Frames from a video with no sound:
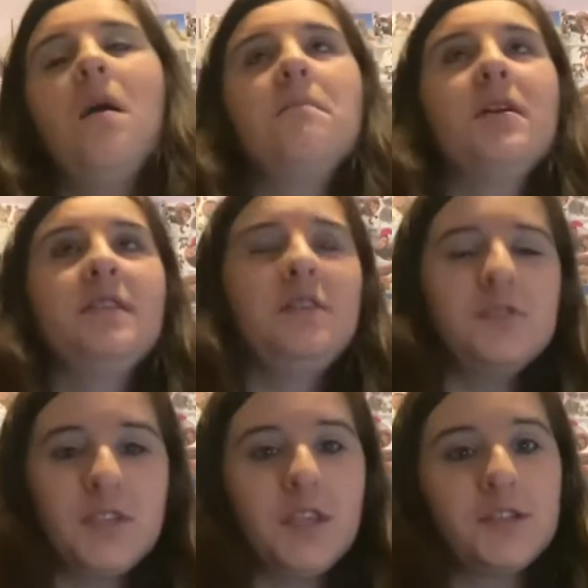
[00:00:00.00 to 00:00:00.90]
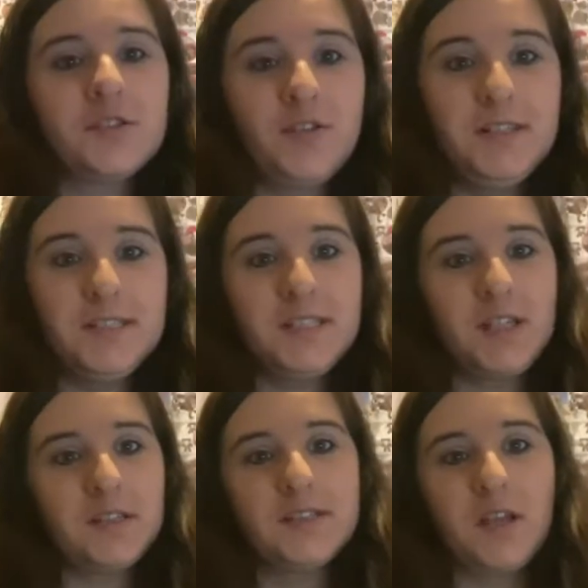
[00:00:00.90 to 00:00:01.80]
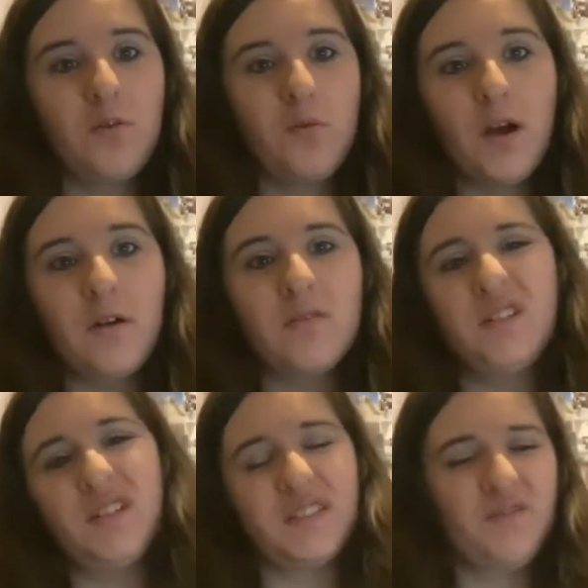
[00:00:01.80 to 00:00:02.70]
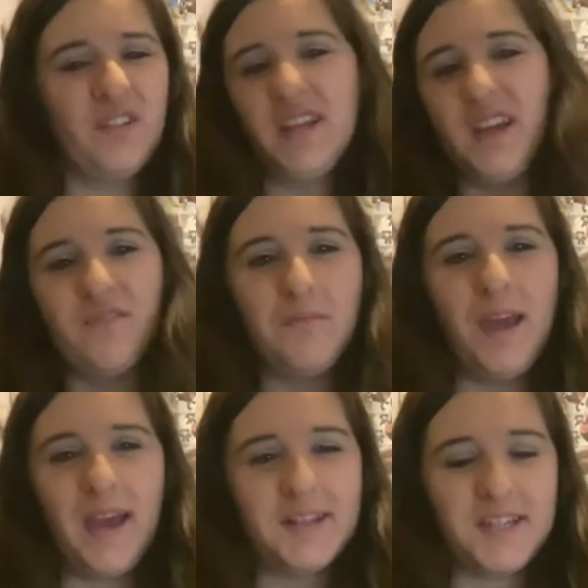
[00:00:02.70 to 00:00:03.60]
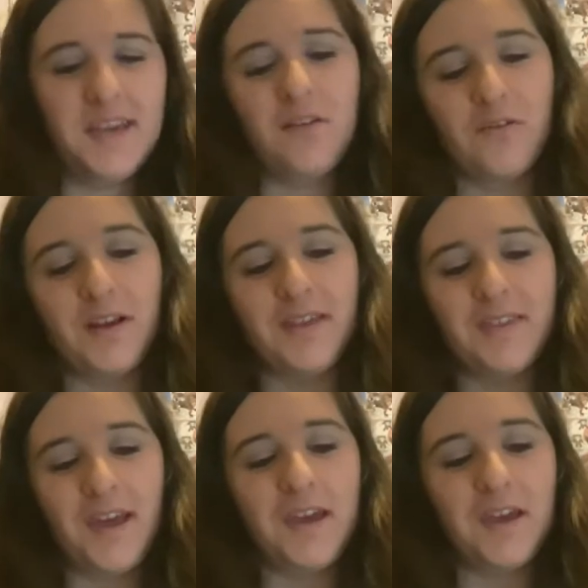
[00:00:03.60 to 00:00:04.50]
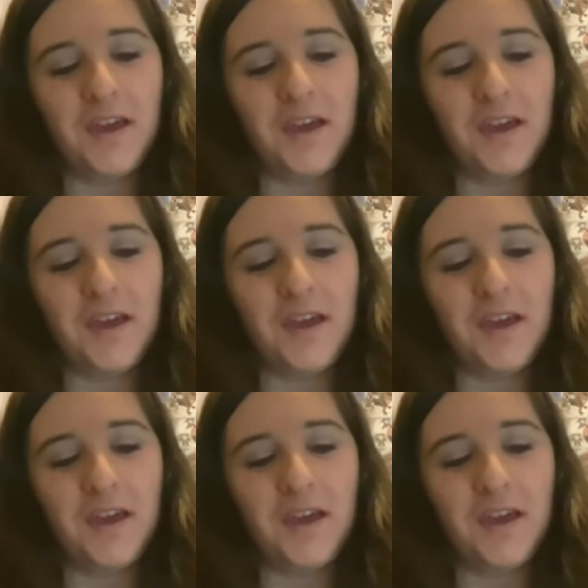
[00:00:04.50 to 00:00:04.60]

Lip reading: but the use of those screens is done so well, it doesn't really give me a headache or anything.